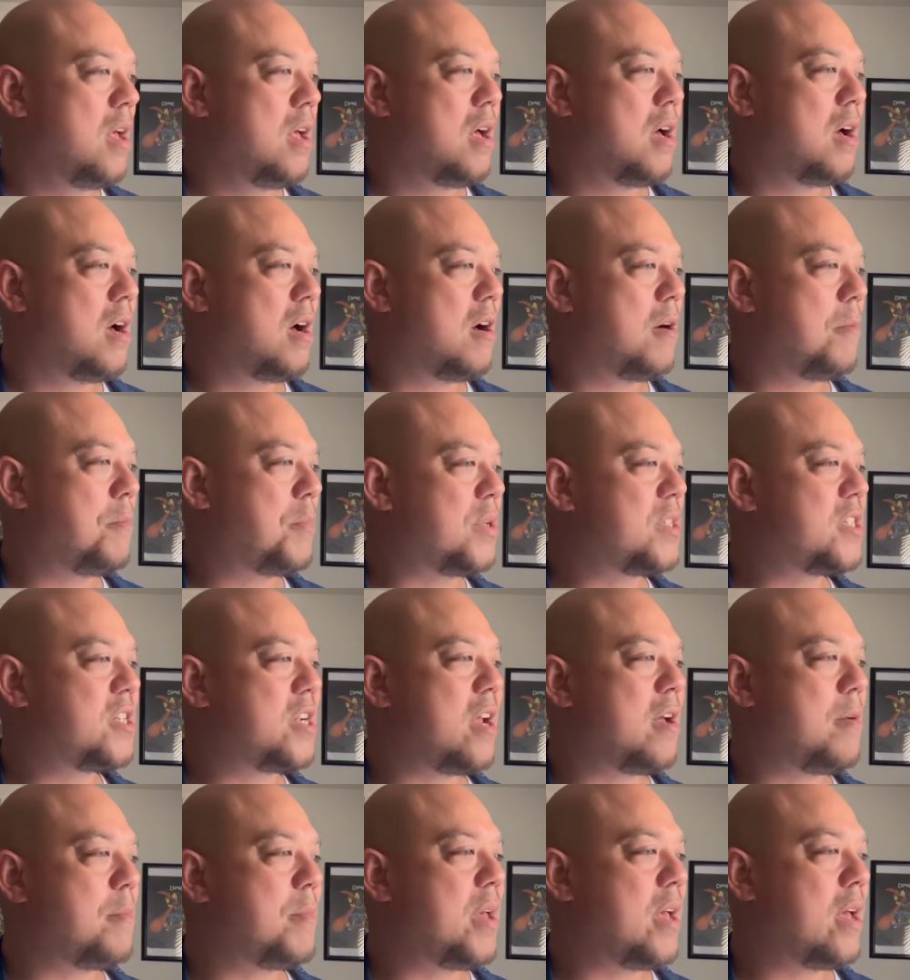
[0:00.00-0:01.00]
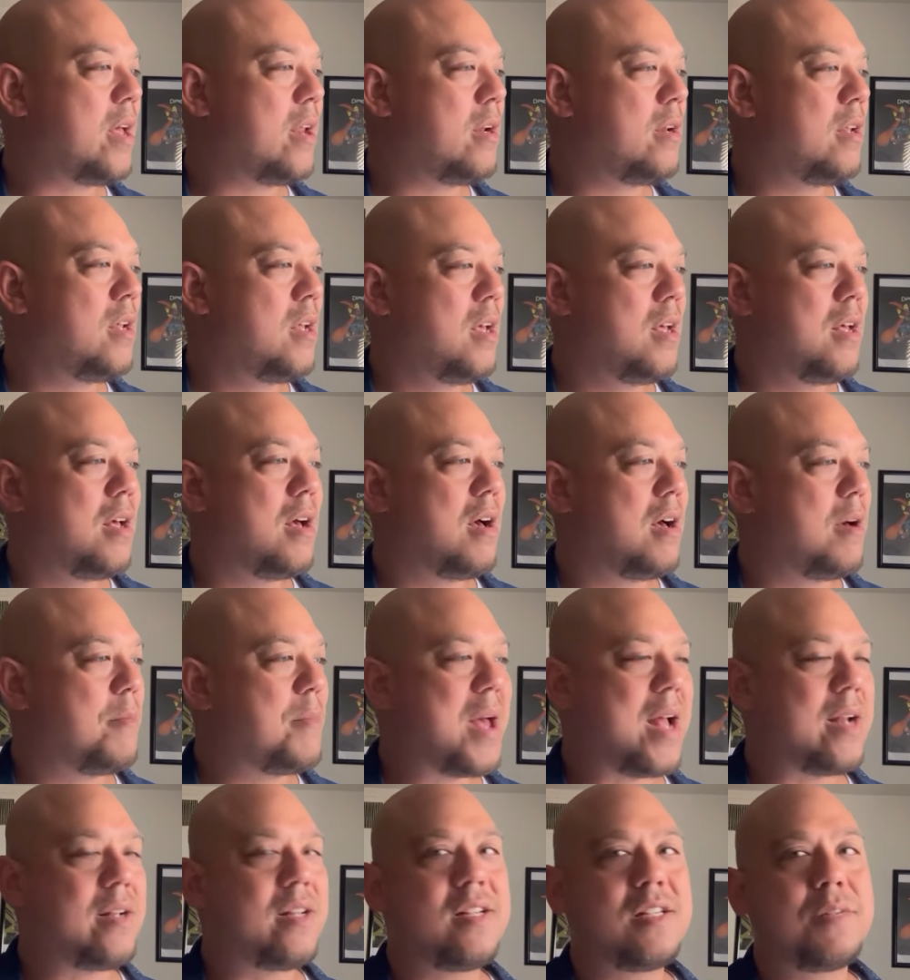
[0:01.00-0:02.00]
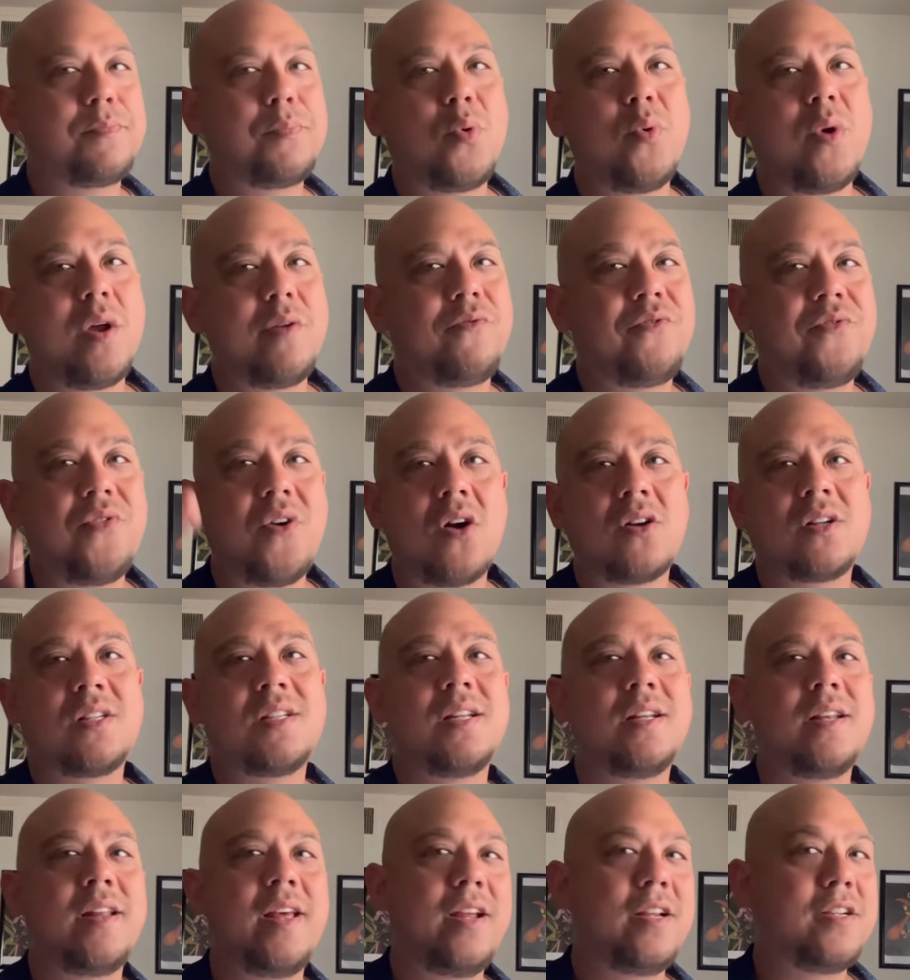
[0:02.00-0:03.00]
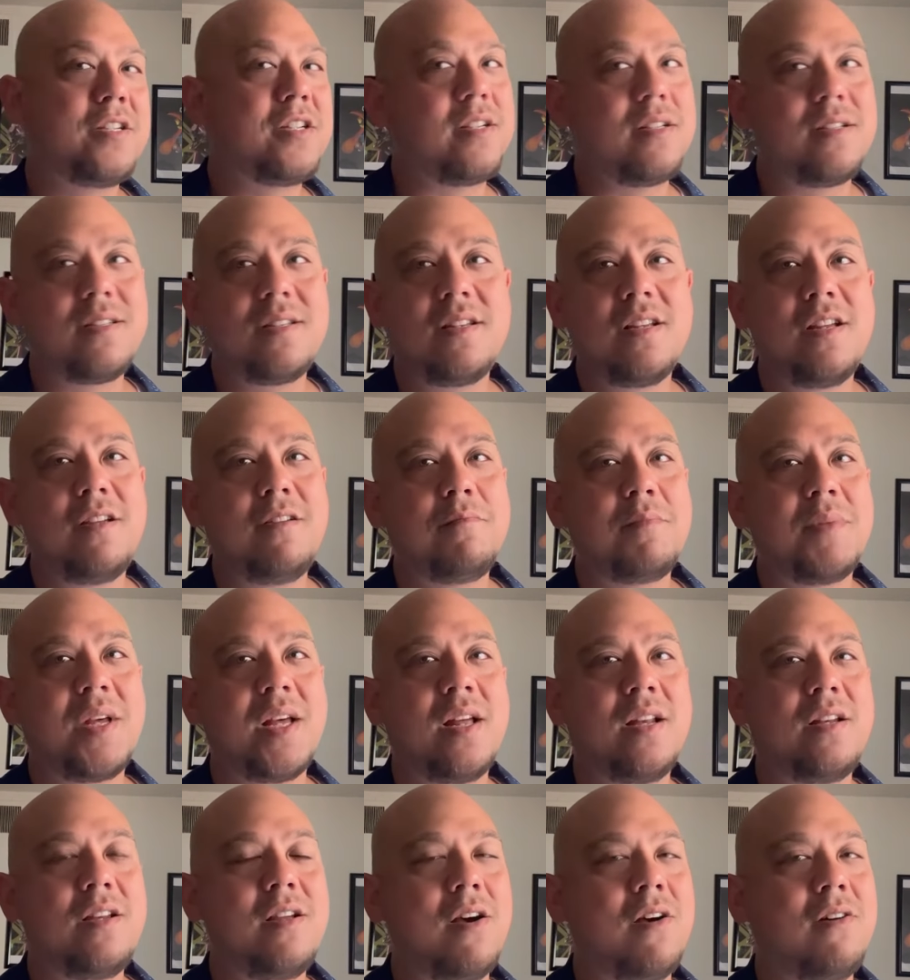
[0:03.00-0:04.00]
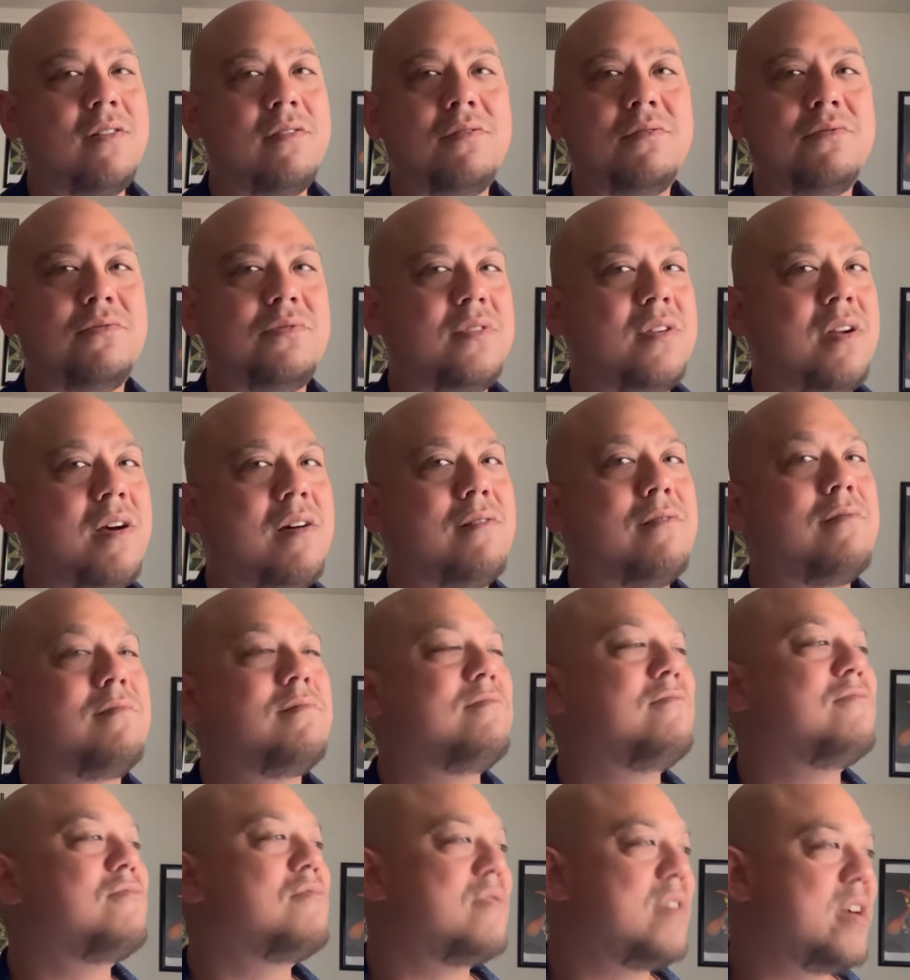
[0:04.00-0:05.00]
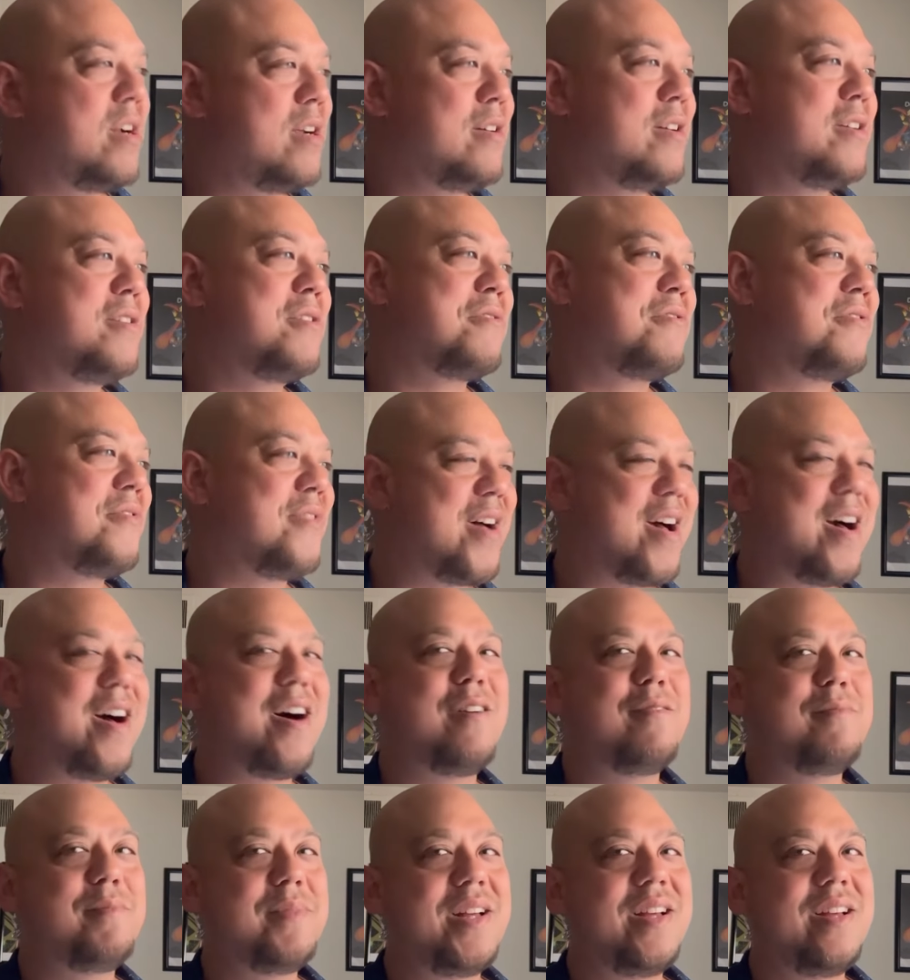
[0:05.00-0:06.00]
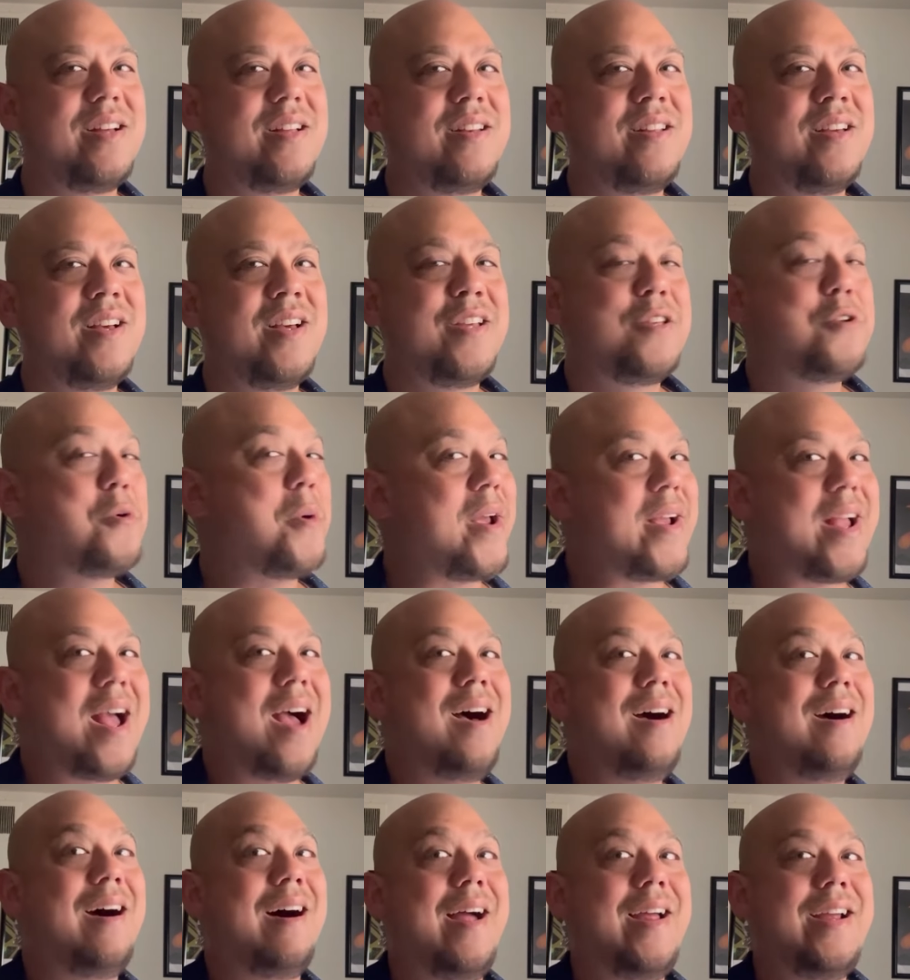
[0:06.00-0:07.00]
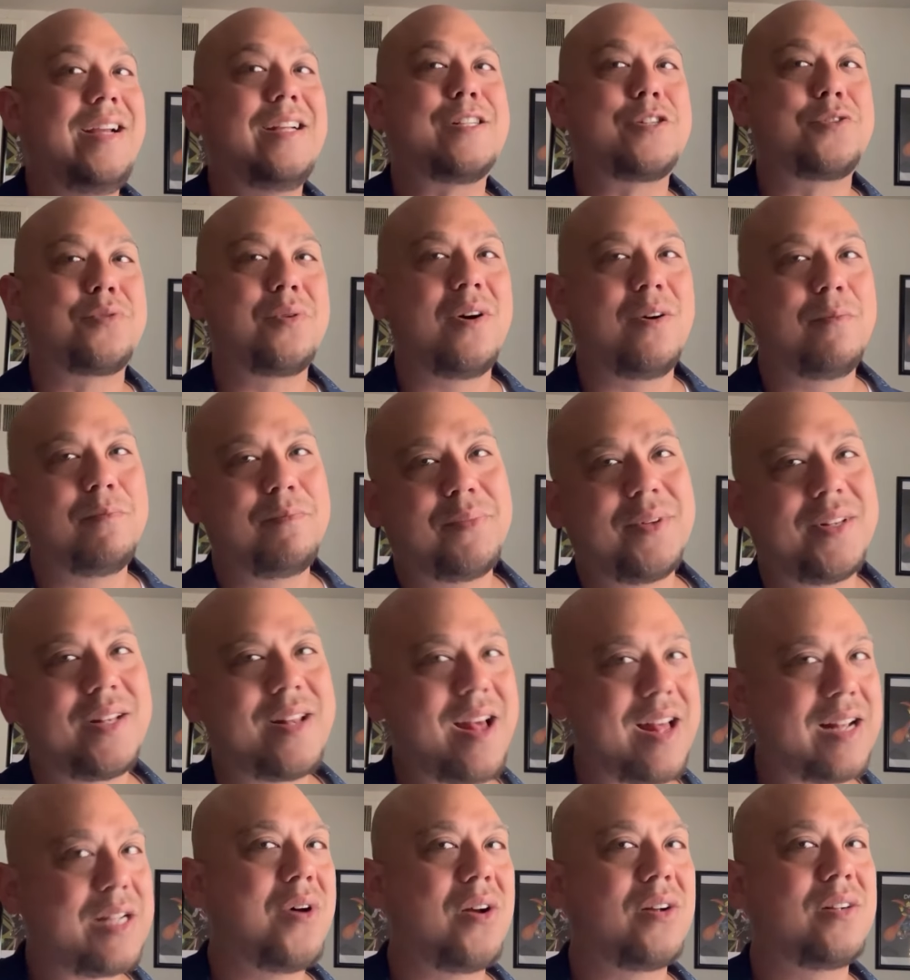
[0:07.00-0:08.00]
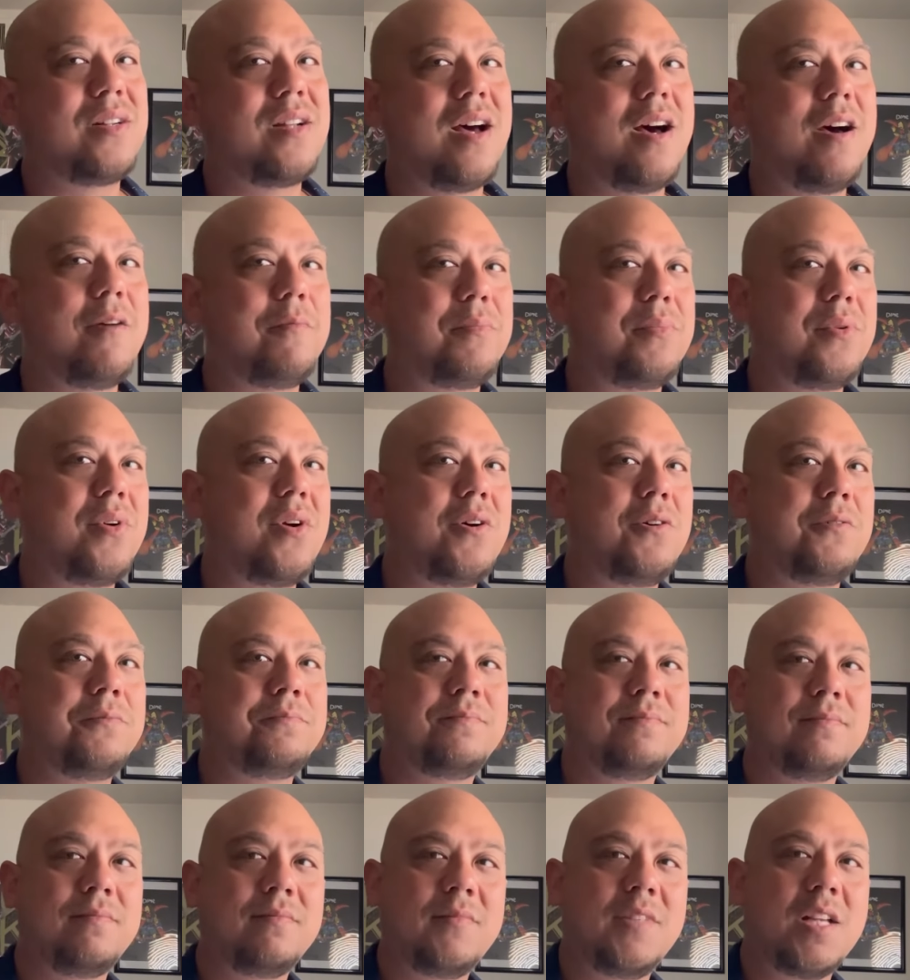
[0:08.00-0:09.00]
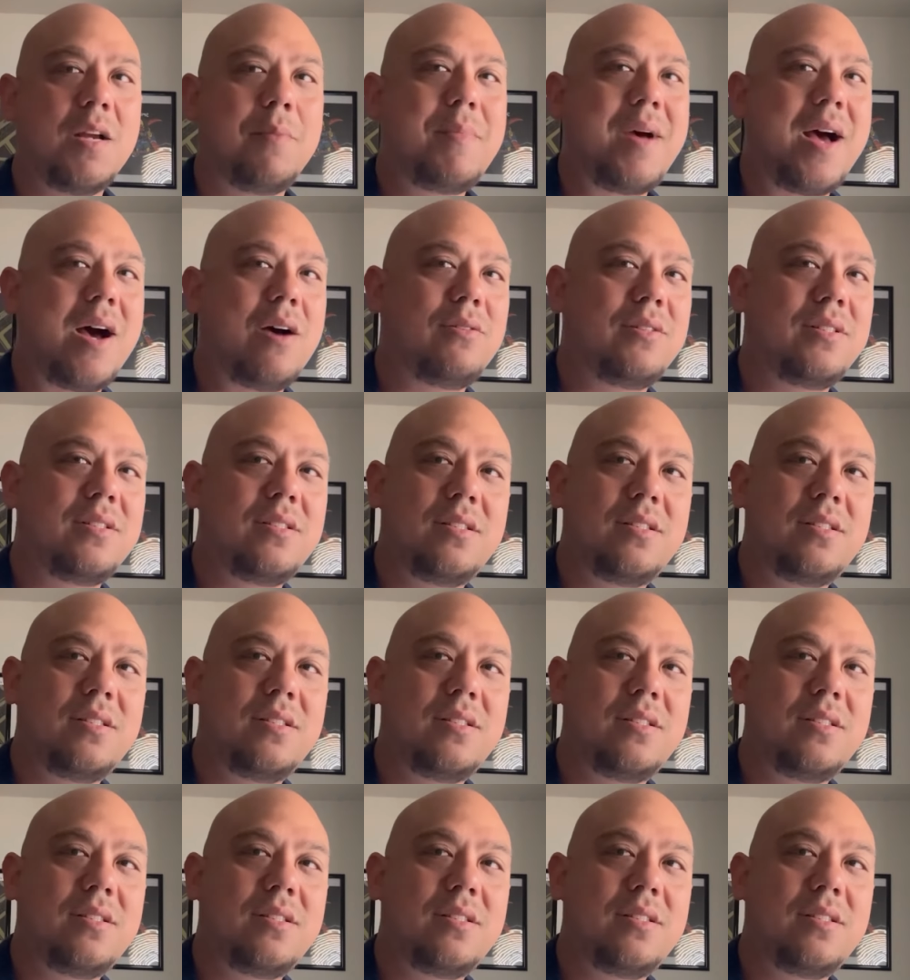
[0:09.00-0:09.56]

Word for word: Um, but yeah, man, um, at this point, Tenacious D, man. Y'all, y'all really are foul, man. You ain't gotta like Trump, but that's fucked up, bro. I'm out.